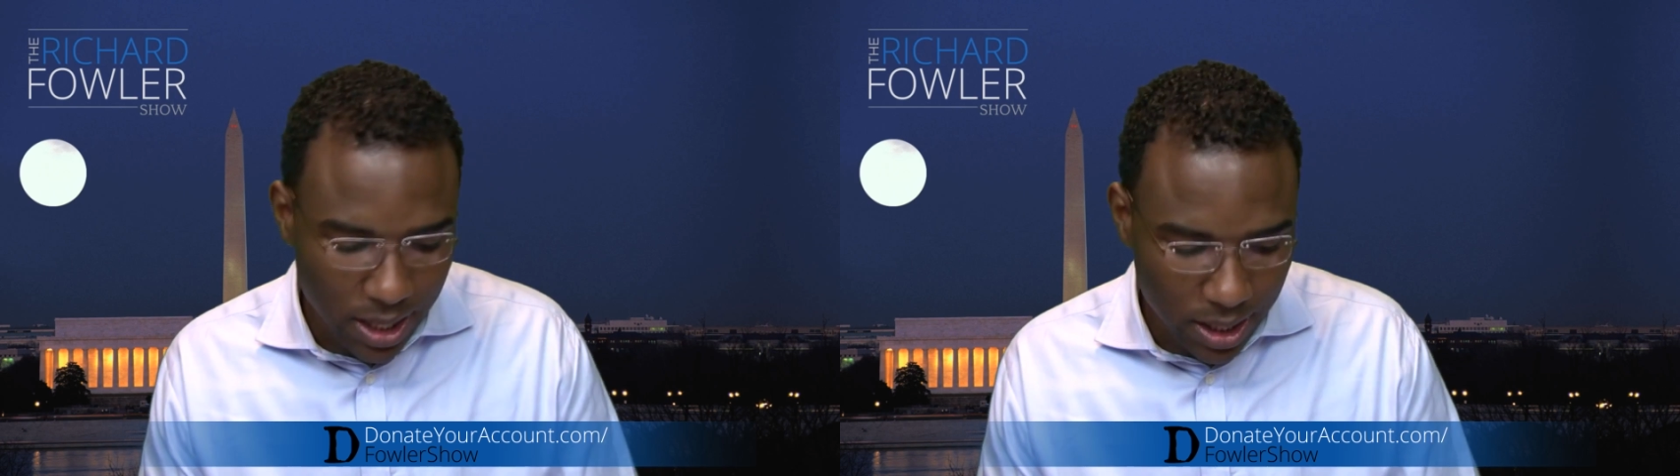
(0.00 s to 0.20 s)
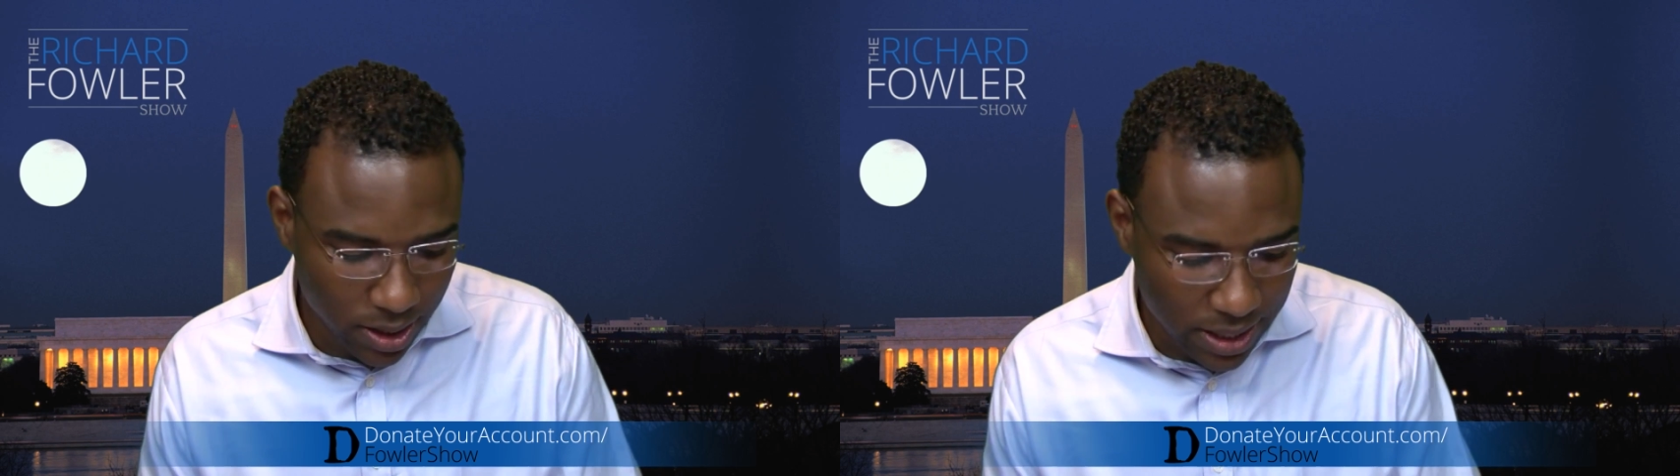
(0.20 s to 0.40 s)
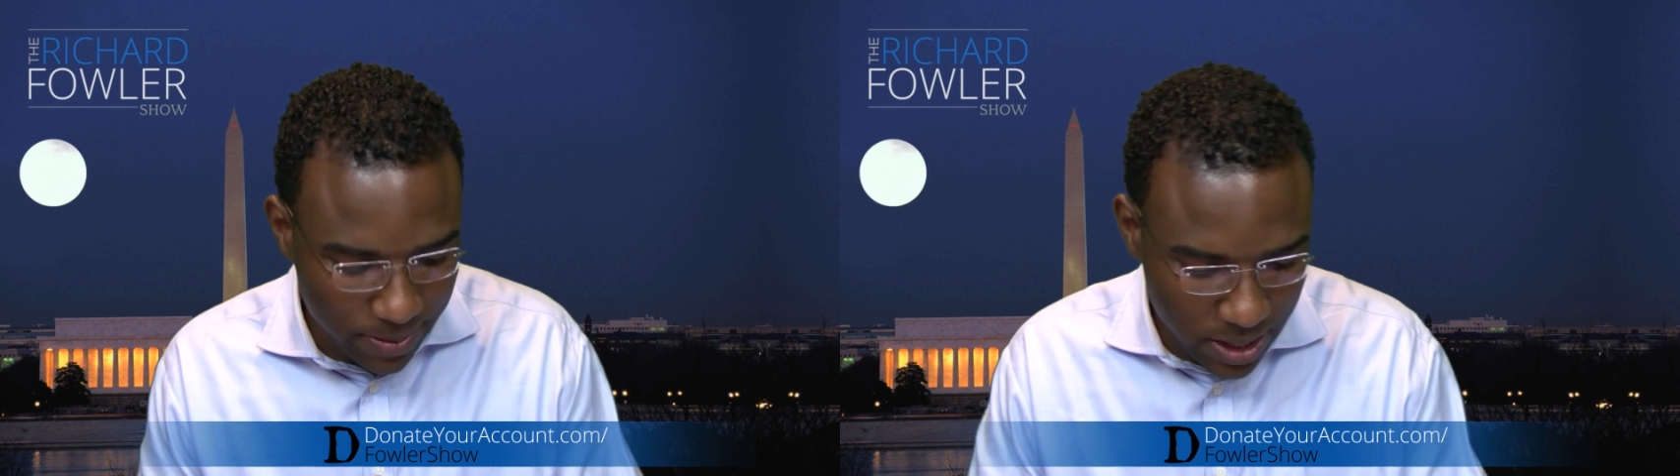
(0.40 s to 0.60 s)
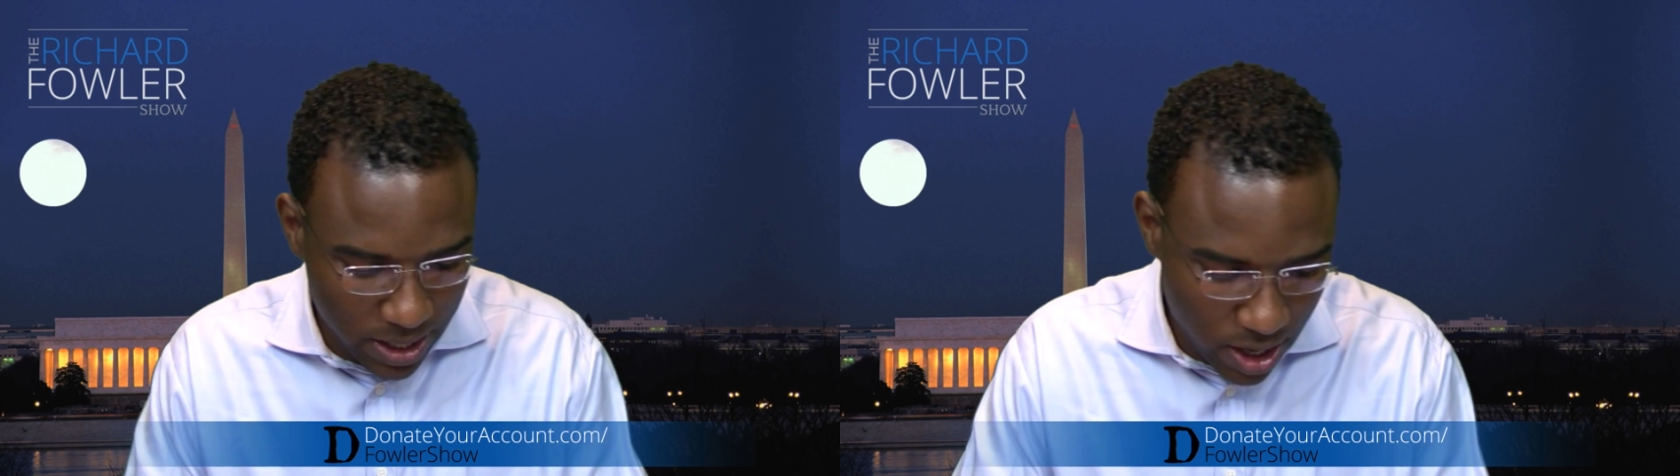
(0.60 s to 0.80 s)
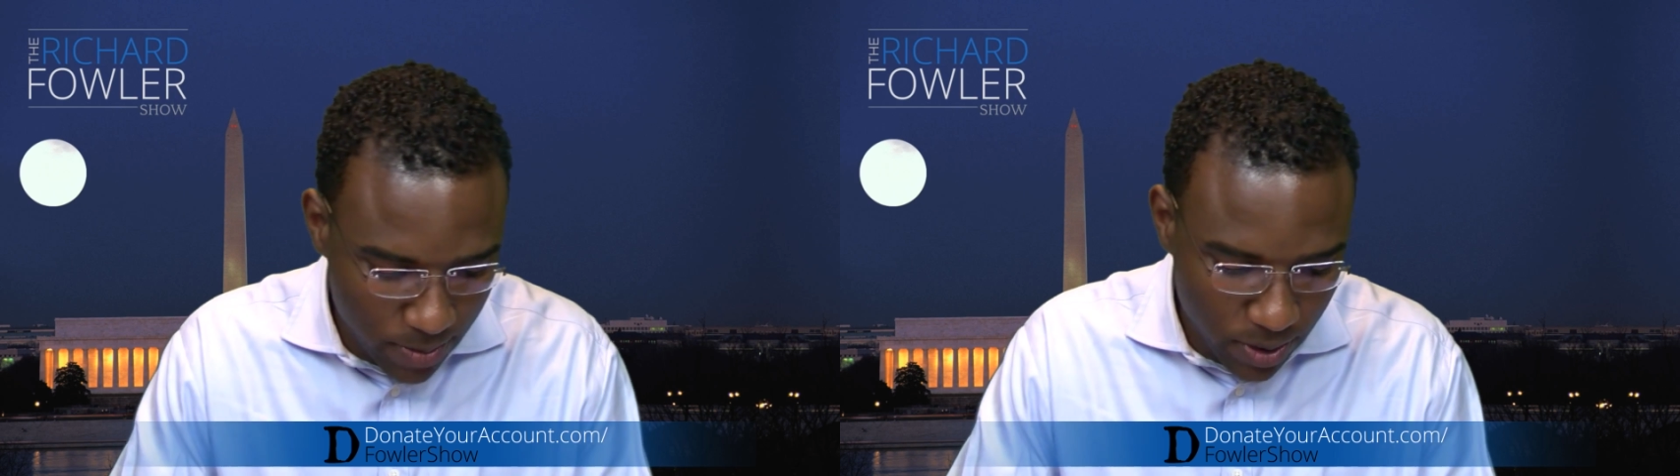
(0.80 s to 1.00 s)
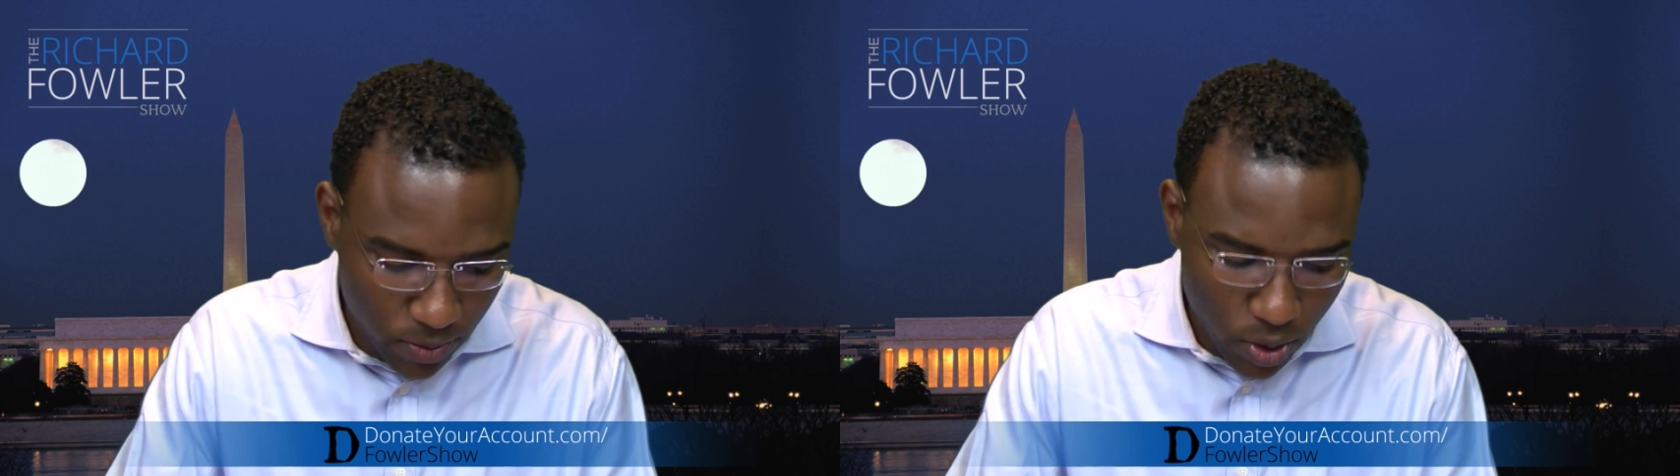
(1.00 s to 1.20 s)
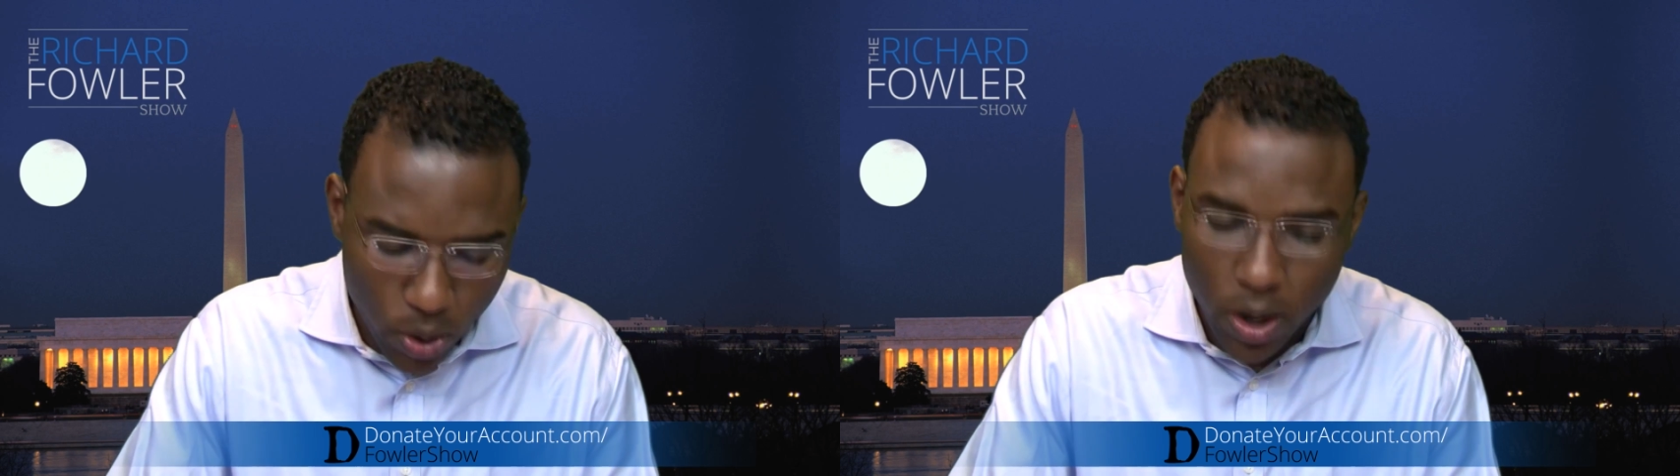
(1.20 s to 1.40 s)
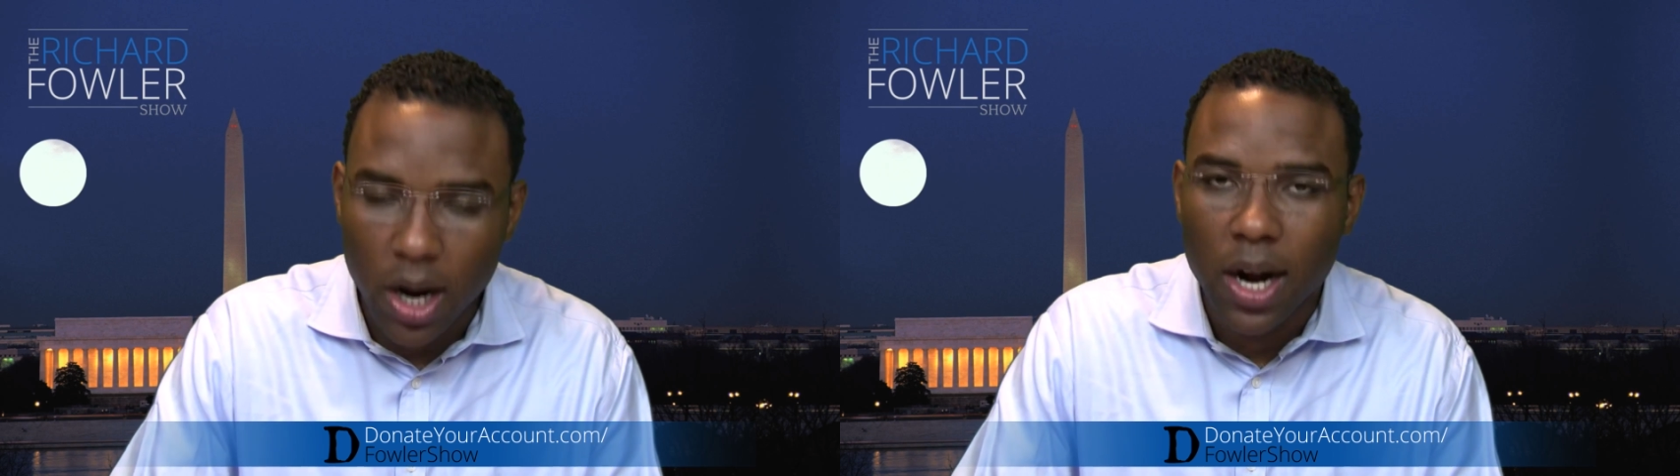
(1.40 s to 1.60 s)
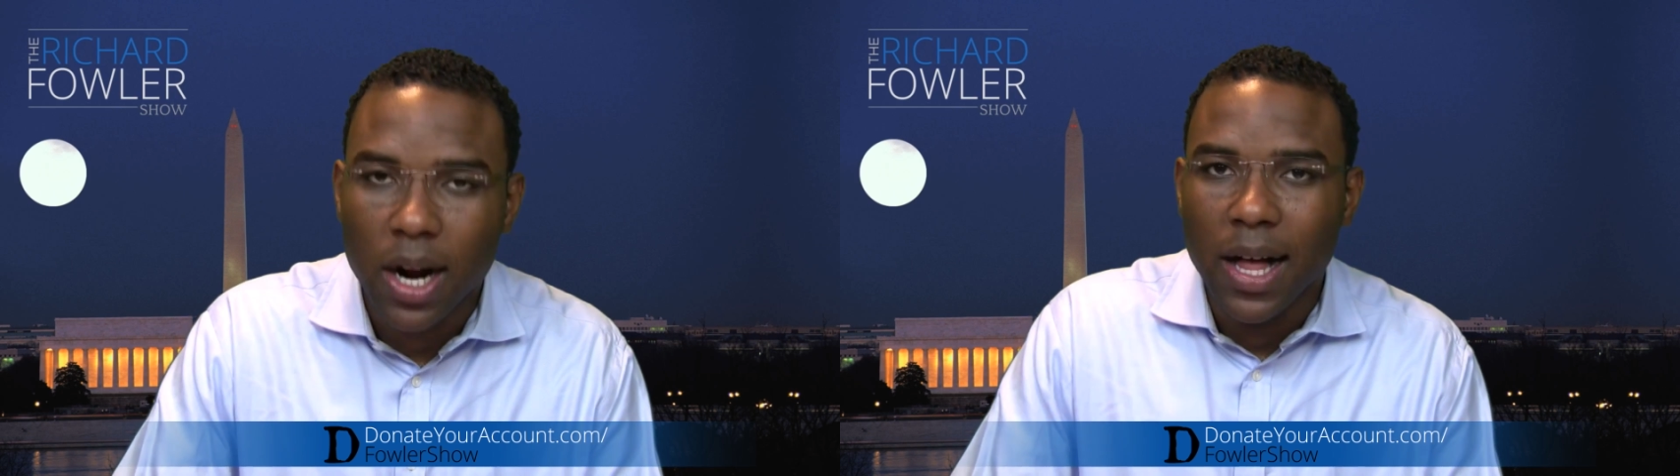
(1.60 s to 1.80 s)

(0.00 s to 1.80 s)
look at me, hear me roar,